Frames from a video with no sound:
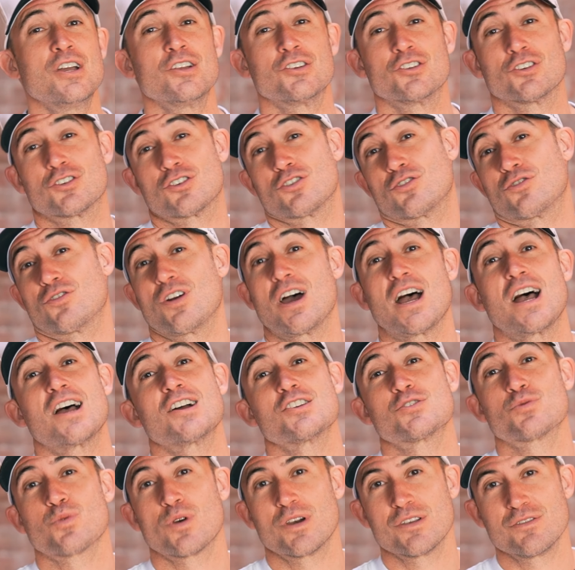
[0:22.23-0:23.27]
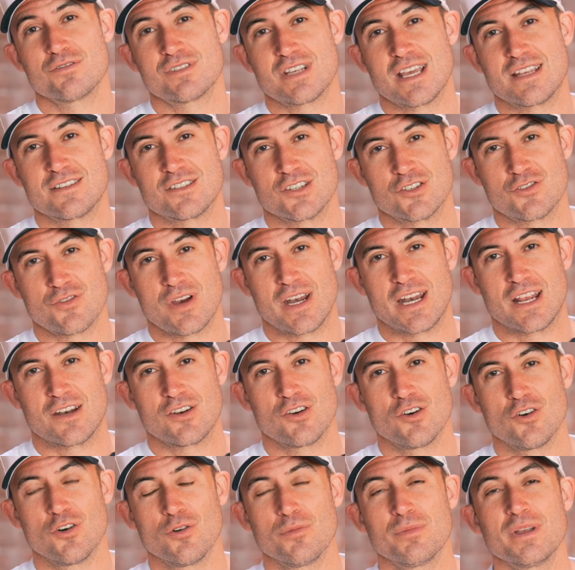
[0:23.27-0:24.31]
your garage where you tend to train at
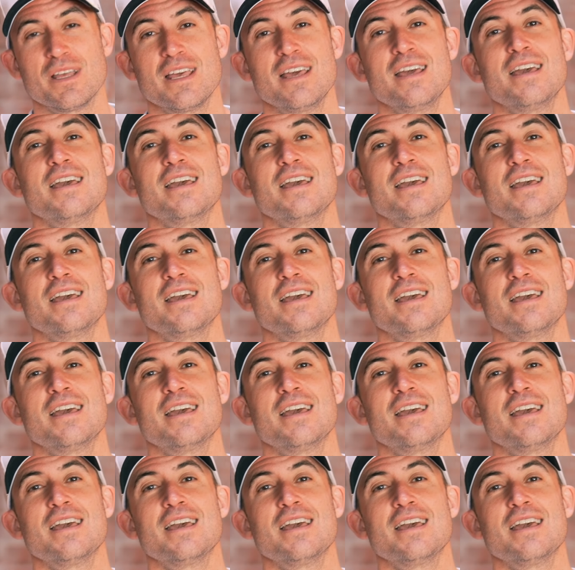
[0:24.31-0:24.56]
home.